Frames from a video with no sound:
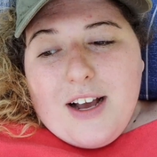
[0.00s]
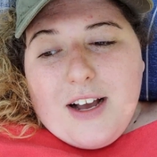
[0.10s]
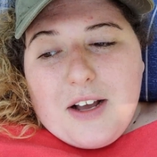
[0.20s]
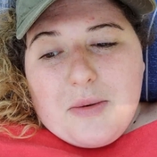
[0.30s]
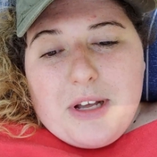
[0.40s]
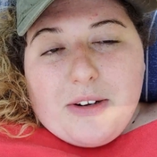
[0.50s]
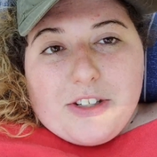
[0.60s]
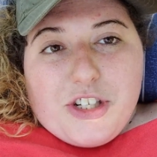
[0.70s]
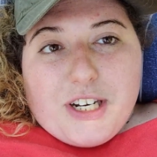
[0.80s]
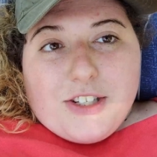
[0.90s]
how
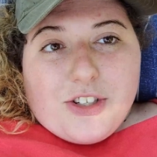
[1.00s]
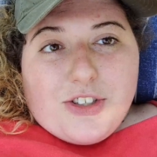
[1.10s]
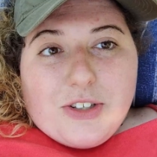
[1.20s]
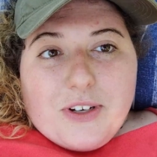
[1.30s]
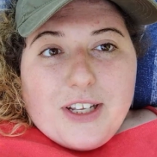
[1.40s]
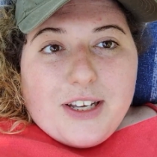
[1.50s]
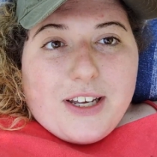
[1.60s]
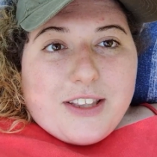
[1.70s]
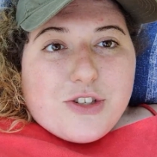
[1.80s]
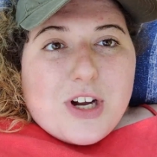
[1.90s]
our chickens are
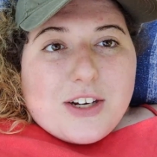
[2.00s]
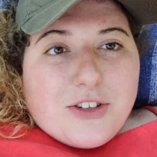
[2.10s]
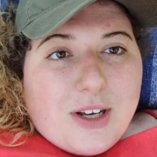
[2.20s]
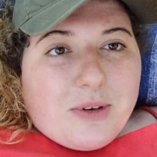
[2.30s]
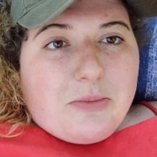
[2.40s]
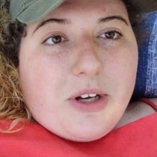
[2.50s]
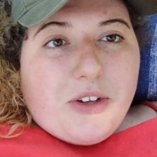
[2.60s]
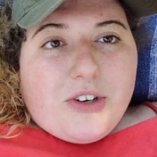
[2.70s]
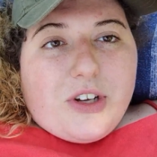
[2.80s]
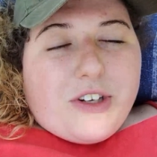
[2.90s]
doing in the tractor that we
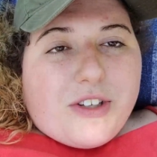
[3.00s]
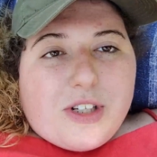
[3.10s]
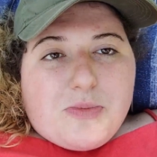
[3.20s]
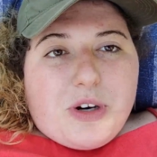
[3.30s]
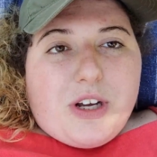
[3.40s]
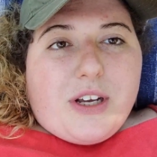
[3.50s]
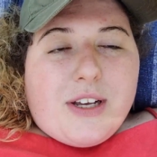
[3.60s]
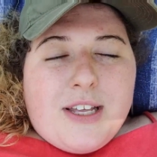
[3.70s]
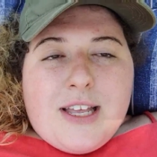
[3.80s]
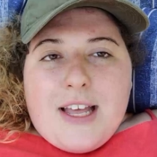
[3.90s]
built earlier this
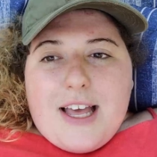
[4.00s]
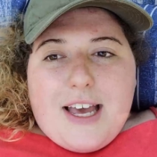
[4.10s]
spring,